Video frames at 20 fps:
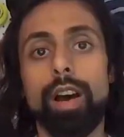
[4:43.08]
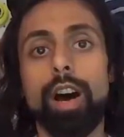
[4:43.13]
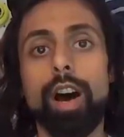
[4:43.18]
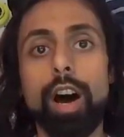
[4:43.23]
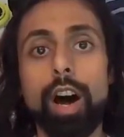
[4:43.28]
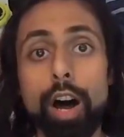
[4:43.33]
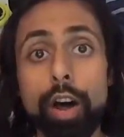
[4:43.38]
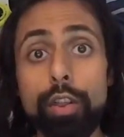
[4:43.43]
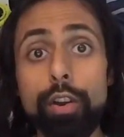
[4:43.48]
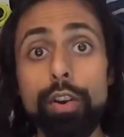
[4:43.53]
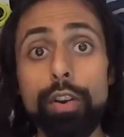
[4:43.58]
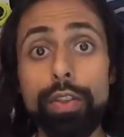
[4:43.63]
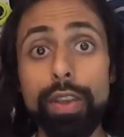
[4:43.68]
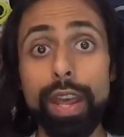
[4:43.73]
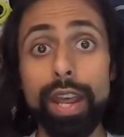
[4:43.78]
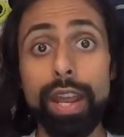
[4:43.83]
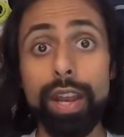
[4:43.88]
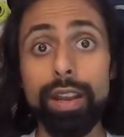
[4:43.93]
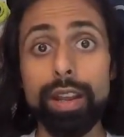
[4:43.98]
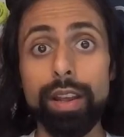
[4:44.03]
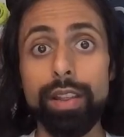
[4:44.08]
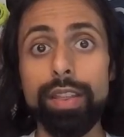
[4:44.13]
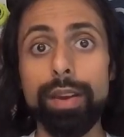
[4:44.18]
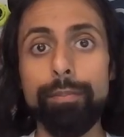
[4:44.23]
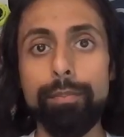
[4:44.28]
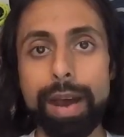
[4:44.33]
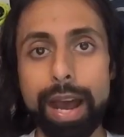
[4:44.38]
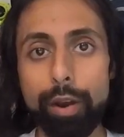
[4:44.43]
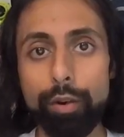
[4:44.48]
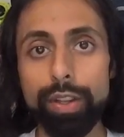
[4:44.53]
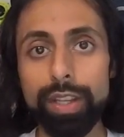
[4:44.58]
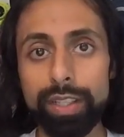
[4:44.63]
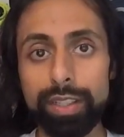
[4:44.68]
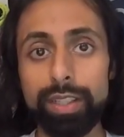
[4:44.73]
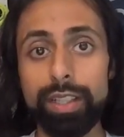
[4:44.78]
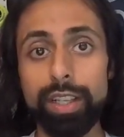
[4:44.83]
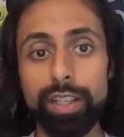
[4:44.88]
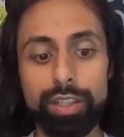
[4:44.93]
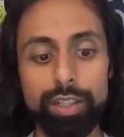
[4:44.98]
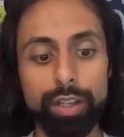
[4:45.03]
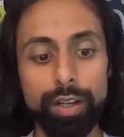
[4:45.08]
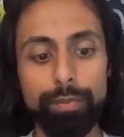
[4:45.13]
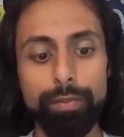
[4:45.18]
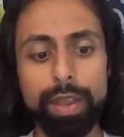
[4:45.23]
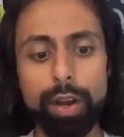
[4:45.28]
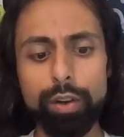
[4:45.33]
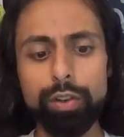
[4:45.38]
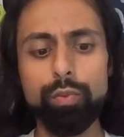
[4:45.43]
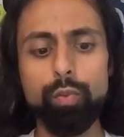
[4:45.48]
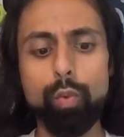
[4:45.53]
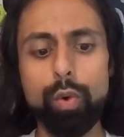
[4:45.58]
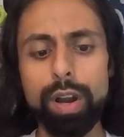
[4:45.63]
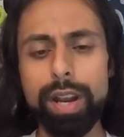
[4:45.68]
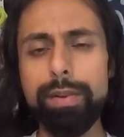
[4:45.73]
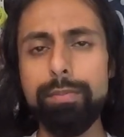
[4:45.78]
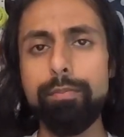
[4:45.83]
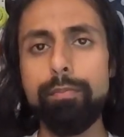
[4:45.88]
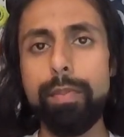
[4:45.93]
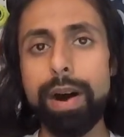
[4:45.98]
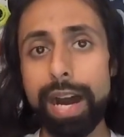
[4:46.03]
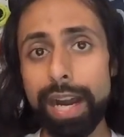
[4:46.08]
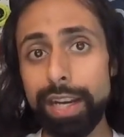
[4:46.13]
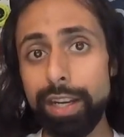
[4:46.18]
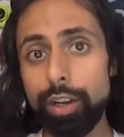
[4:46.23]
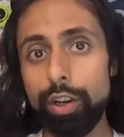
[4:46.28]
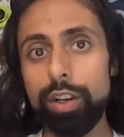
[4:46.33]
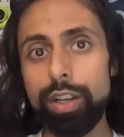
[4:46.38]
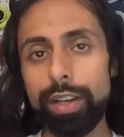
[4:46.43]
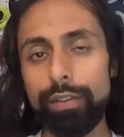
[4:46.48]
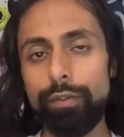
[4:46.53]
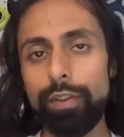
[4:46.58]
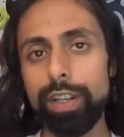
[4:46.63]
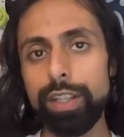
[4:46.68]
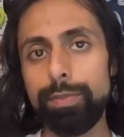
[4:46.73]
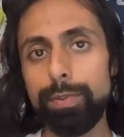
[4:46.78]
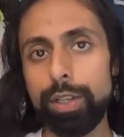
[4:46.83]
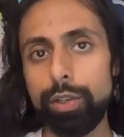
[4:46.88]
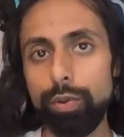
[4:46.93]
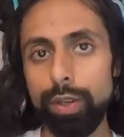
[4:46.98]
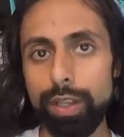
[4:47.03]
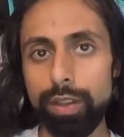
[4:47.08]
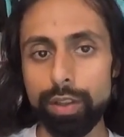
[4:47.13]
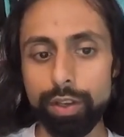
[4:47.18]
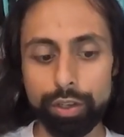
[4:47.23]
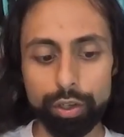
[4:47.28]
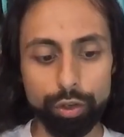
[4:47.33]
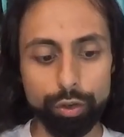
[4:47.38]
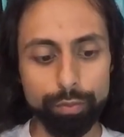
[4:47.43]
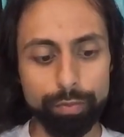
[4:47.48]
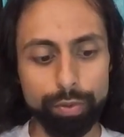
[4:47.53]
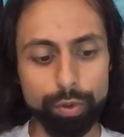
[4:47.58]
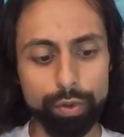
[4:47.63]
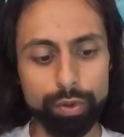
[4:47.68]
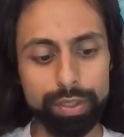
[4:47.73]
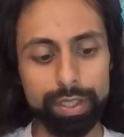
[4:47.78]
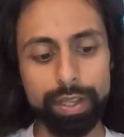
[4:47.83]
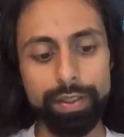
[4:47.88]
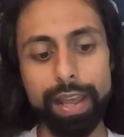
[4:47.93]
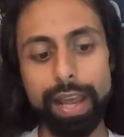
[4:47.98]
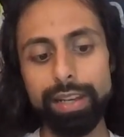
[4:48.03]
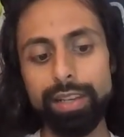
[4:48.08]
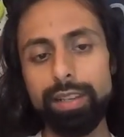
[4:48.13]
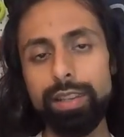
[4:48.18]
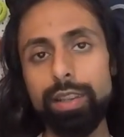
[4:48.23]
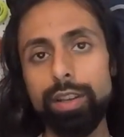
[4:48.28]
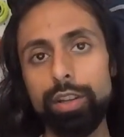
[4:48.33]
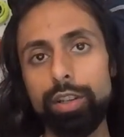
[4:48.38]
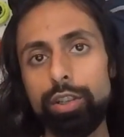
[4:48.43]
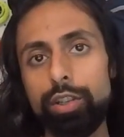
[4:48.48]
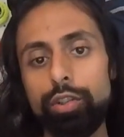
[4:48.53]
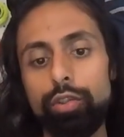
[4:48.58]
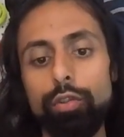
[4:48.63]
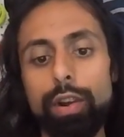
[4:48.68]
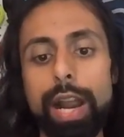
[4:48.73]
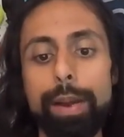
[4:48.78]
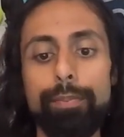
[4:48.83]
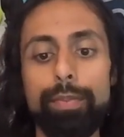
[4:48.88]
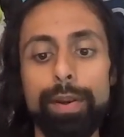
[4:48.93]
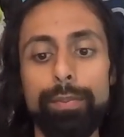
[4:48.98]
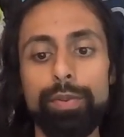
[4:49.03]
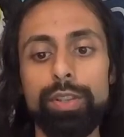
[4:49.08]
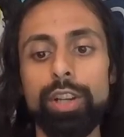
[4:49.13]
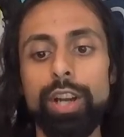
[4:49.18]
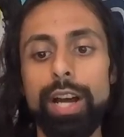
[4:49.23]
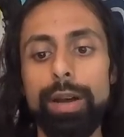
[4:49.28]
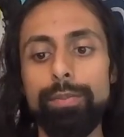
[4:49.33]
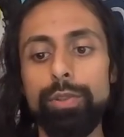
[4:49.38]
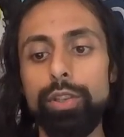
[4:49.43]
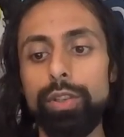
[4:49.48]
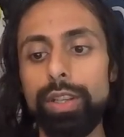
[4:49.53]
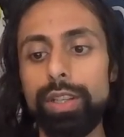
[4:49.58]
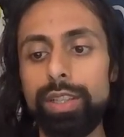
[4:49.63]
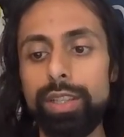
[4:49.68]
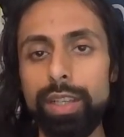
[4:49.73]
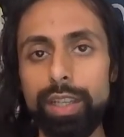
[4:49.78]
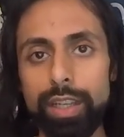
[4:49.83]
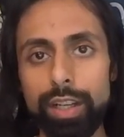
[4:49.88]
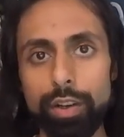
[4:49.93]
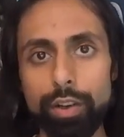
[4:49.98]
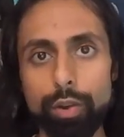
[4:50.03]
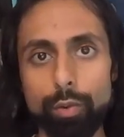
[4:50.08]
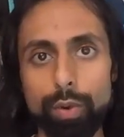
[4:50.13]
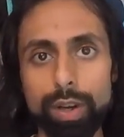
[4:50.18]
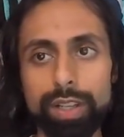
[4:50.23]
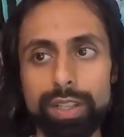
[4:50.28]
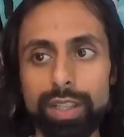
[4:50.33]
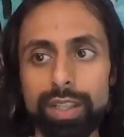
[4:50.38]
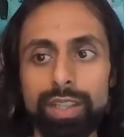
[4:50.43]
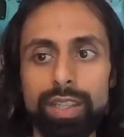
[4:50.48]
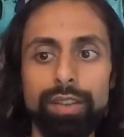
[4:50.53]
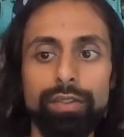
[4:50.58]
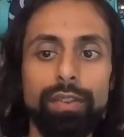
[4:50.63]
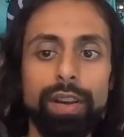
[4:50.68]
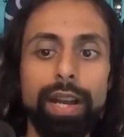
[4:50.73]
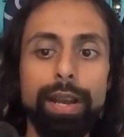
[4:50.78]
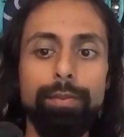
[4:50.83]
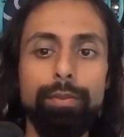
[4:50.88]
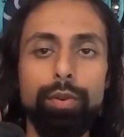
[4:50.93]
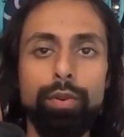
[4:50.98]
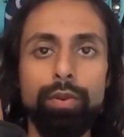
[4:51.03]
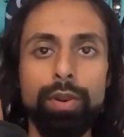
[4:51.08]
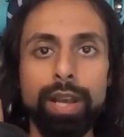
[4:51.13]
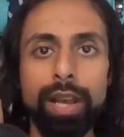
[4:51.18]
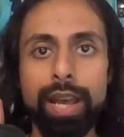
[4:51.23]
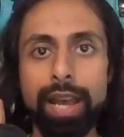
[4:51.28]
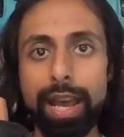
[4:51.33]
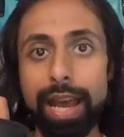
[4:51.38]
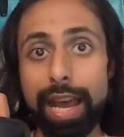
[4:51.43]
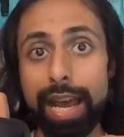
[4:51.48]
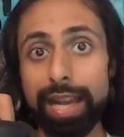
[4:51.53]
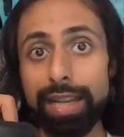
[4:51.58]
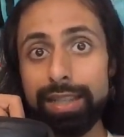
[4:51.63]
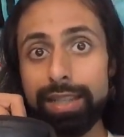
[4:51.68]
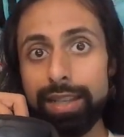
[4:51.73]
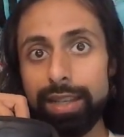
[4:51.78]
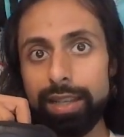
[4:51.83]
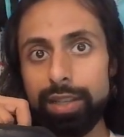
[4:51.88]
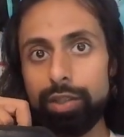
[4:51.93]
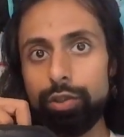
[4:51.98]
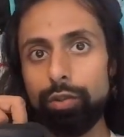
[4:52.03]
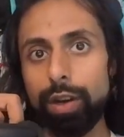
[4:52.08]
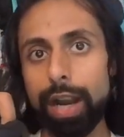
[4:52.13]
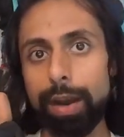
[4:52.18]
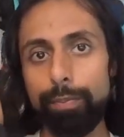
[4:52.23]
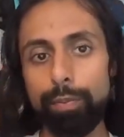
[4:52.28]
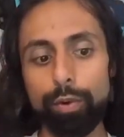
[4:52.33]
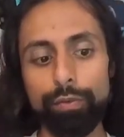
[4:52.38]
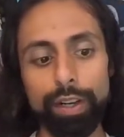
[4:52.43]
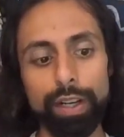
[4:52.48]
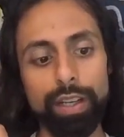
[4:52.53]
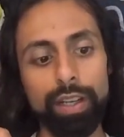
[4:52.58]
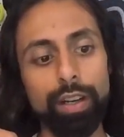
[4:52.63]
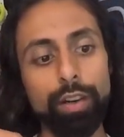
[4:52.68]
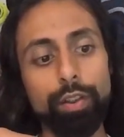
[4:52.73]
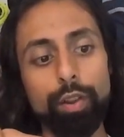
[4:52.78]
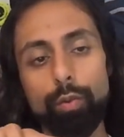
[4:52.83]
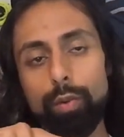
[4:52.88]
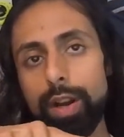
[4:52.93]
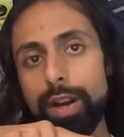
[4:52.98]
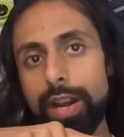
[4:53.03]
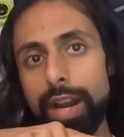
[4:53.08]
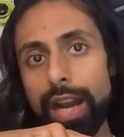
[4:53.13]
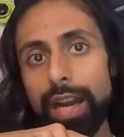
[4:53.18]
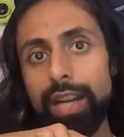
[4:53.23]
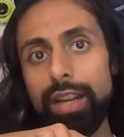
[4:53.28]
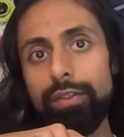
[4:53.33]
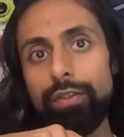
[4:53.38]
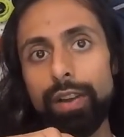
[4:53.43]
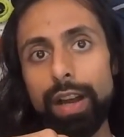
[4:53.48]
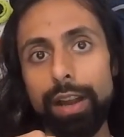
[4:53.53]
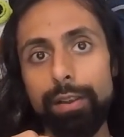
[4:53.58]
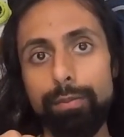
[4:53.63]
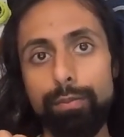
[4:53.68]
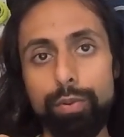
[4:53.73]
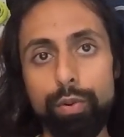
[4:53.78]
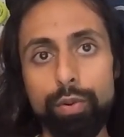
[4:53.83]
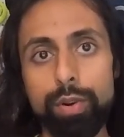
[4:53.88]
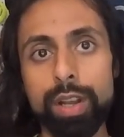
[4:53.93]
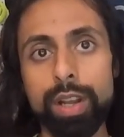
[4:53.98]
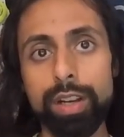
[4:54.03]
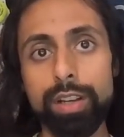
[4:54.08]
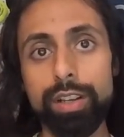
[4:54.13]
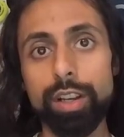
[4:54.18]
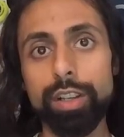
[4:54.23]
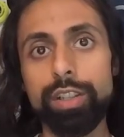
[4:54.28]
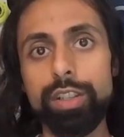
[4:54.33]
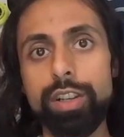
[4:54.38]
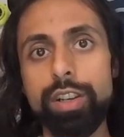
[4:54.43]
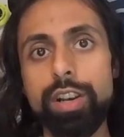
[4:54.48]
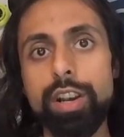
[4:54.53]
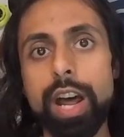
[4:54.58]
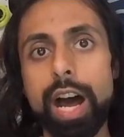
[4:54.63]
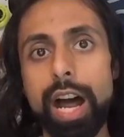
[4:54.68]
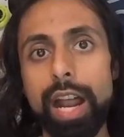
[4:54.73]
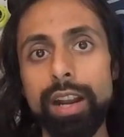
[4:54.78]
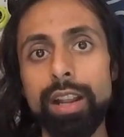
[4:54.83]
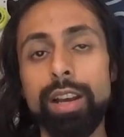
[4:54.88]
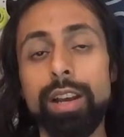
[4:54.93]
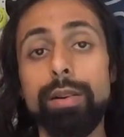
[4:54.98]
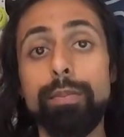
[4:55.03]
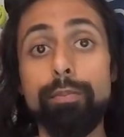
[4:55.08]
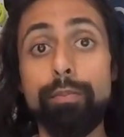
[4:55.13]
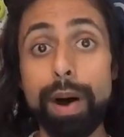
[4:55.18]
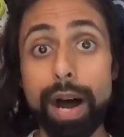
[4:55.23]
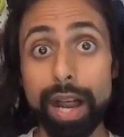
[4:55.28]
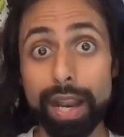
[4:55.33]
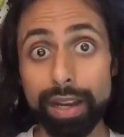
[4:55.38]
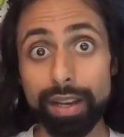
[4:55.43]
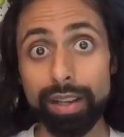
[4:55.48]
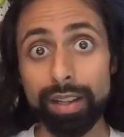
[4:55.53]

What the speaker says: Other than the mounting system, there's one minor difference between the two boots, and that's the strap up top. So you can see here the 165 boot has this strap over here. The 195 boot does not. But